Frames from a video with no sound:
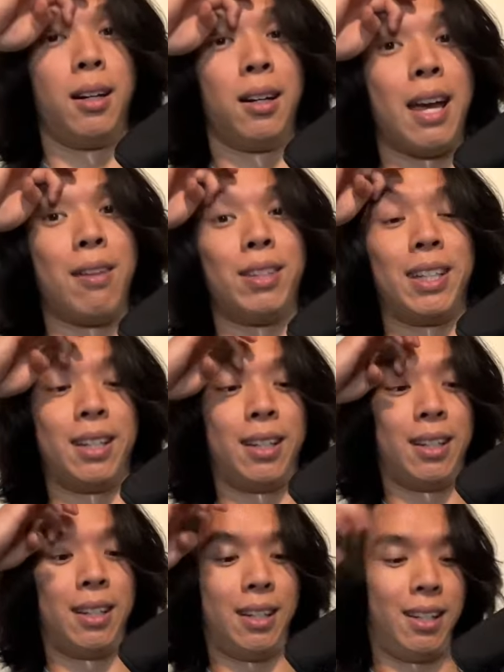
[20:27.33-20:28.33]
heavy
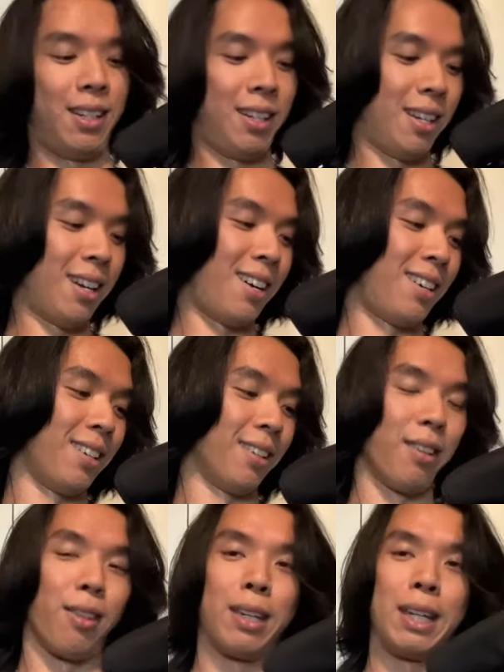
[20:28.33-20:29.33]

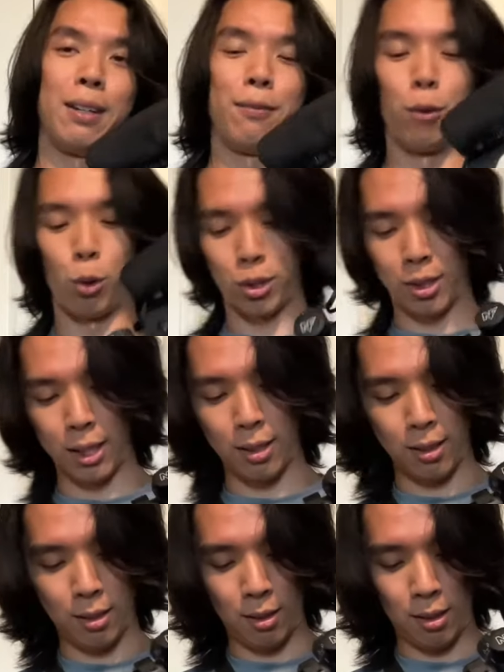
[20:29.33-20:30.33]
on the
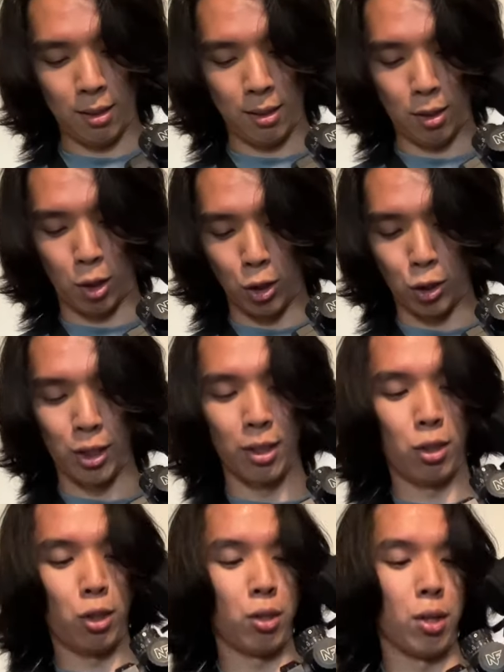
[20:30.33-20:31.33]
4.6
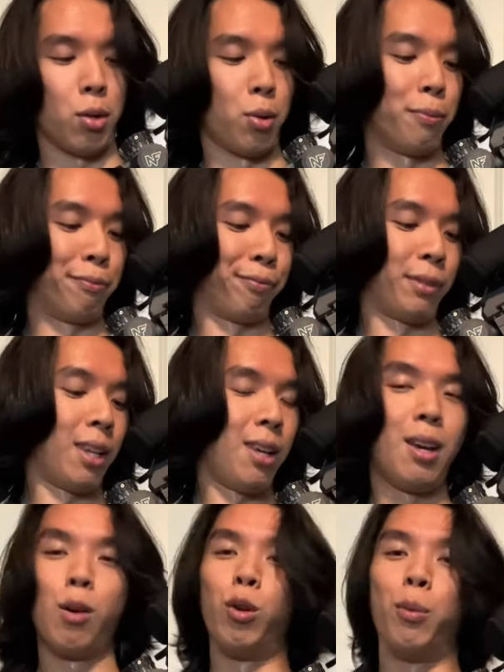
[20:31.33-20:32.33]
cartridge, so
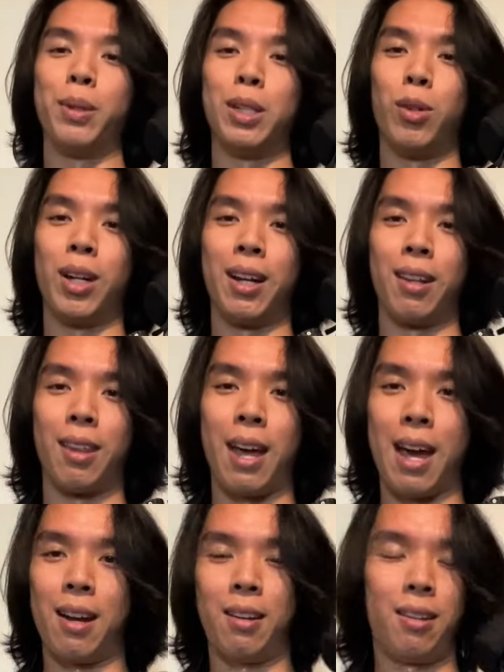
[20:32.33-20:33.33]
we won't be doing any of
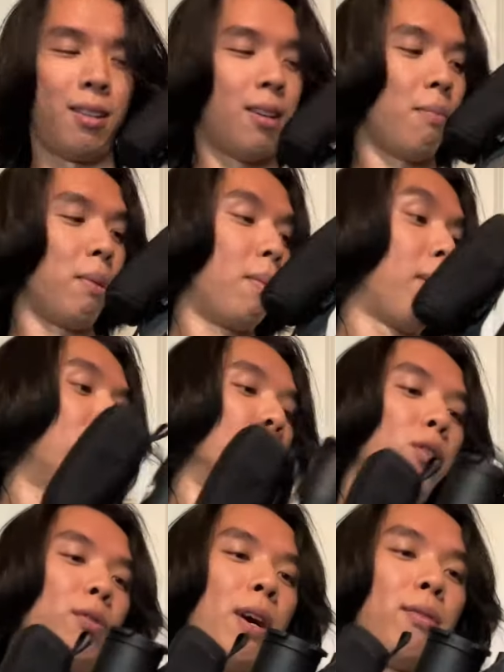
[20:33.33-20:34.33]
that. I mean, maybe we'll do
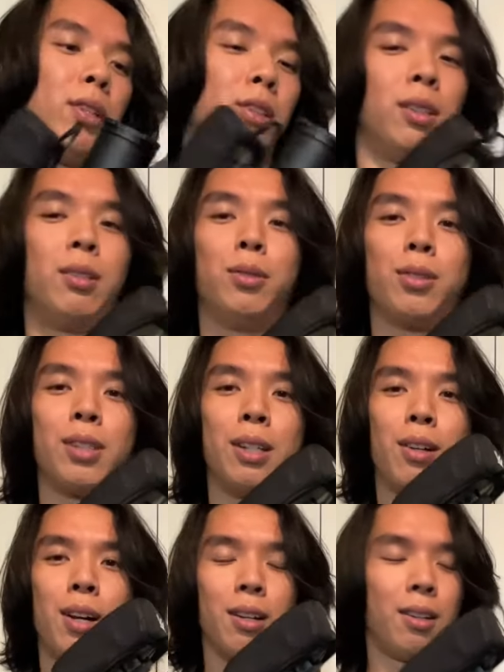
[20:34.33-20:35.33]
500. We'll see,
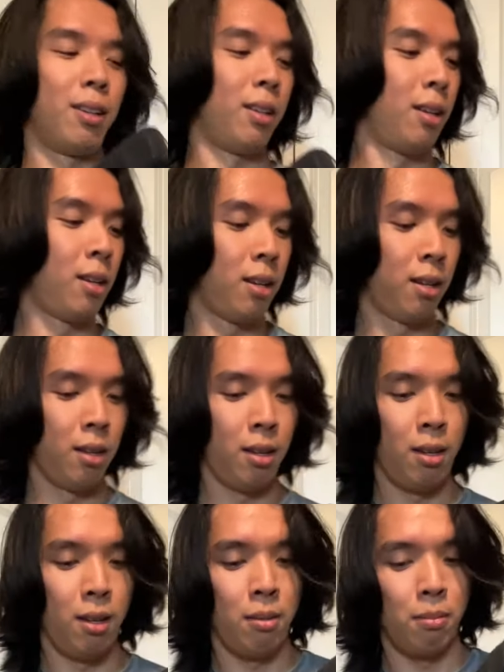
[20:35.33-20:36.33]
right?
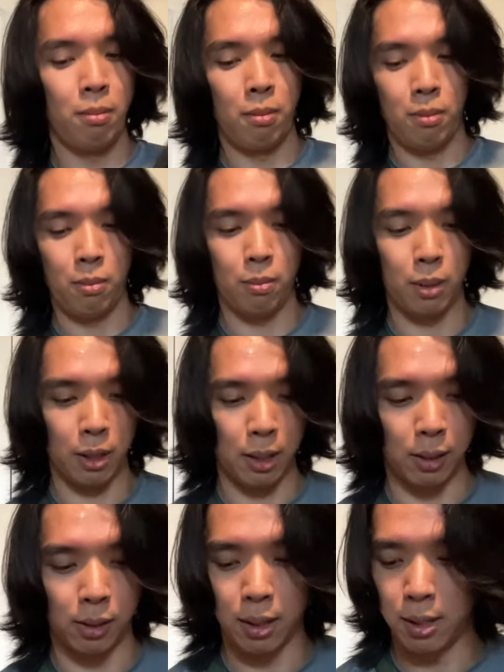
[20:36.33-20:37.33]
But
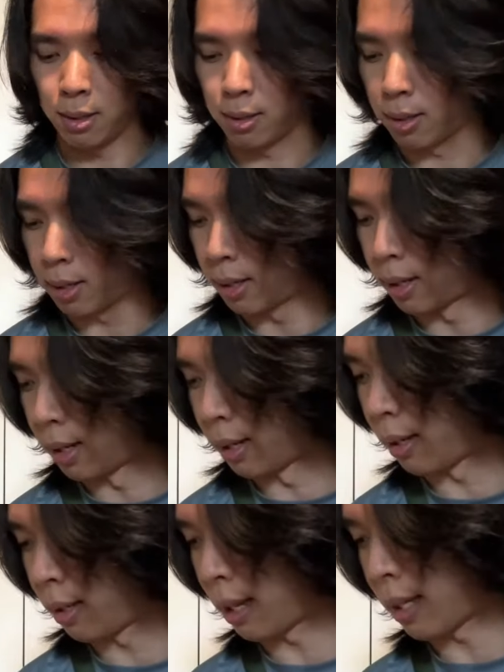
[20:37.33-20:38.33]
there it is.
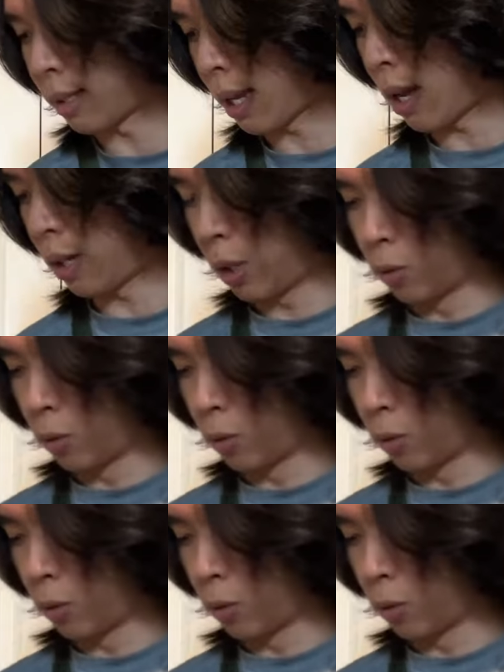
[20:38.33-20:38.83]
That's how you